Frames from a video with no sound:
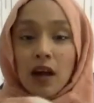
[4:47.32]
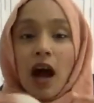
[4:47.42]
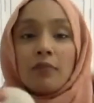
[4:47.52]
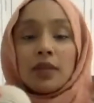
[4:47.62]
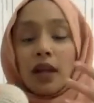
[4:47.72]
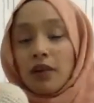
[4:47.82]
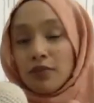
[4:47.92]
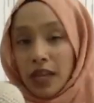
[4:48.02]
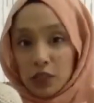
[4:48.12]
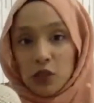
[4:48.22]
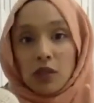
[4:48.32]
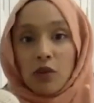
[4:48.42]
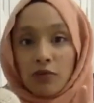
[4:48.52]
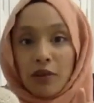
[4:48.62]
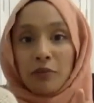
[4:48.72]
I mean, I've naturally
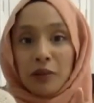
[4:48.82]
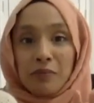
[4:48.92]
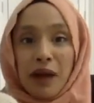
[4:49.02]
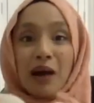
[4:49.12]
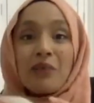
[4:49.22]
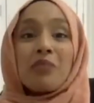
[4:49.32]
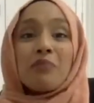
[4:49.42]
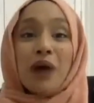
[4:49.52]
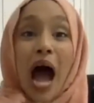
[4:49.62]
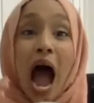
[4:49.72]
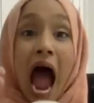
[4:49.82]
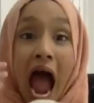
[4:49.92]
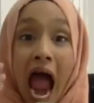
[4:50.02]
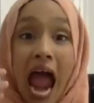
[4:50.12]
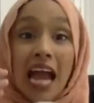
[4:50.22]
got a very big mouth, but
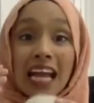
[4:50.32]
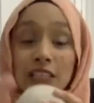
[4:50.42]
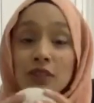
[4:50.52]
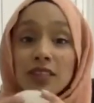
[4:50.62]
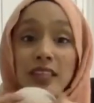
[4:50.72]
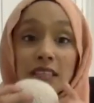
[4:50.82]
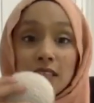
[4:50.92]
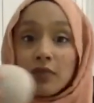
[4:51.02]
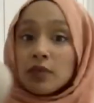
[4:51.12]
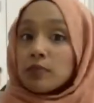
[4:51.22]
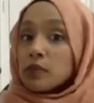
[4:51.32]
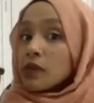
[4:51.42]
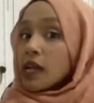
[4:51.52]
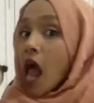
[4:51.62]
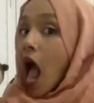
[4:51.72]
can you see the difference
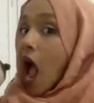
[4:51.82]
between,